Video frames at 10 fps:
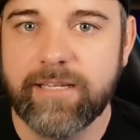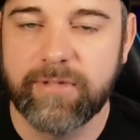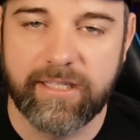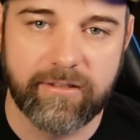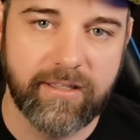
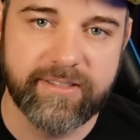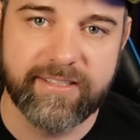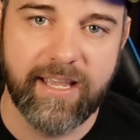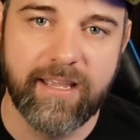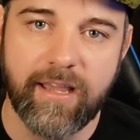Link. Let's
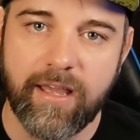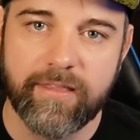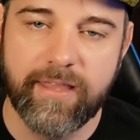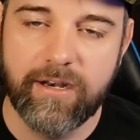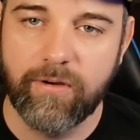say
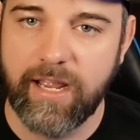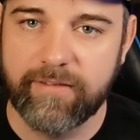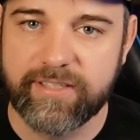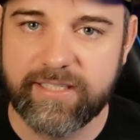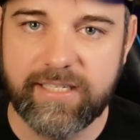they don't
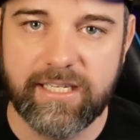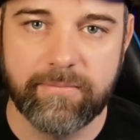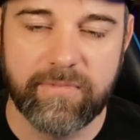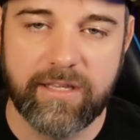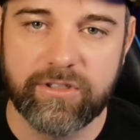have
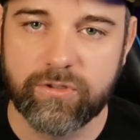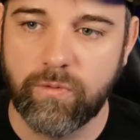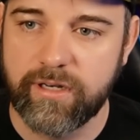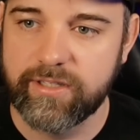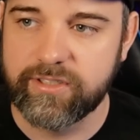Steam. They just
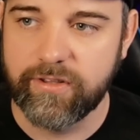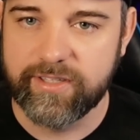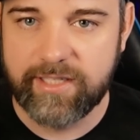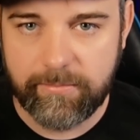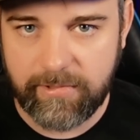want to install the
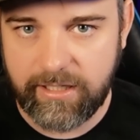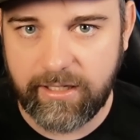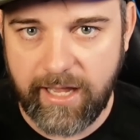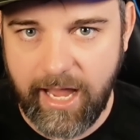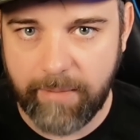Steam
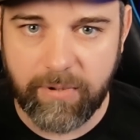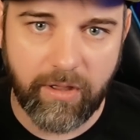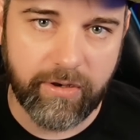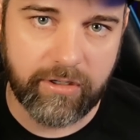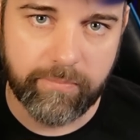Link app
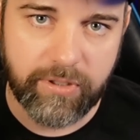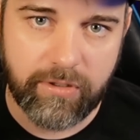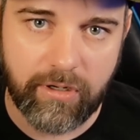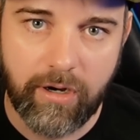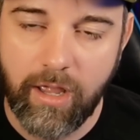on their
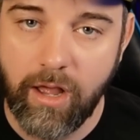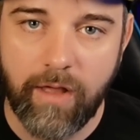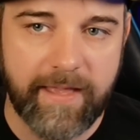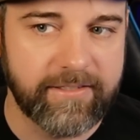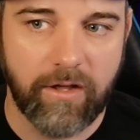computer.
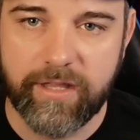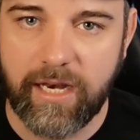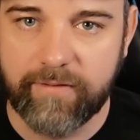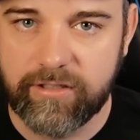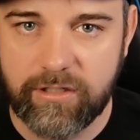That's all they'd
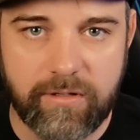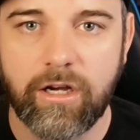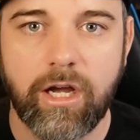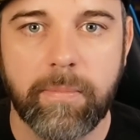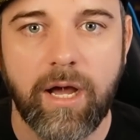have to do.
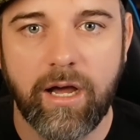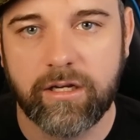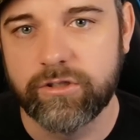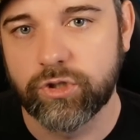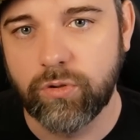Hook up a
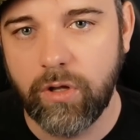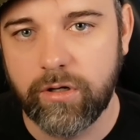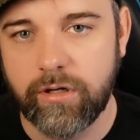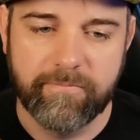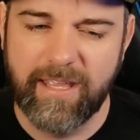
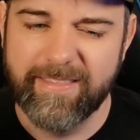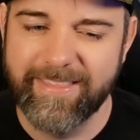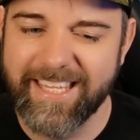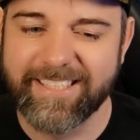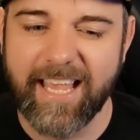controller. In
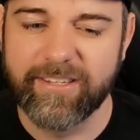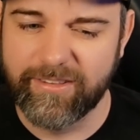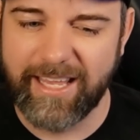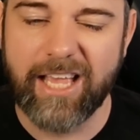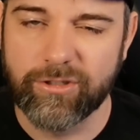this case,
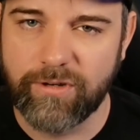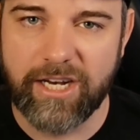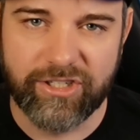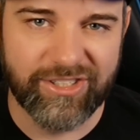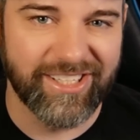Castle
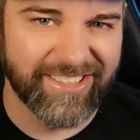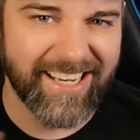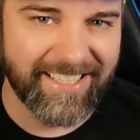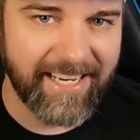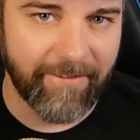Crashers, it's
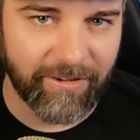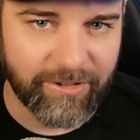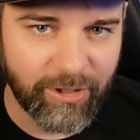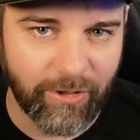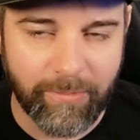nice to have a controller.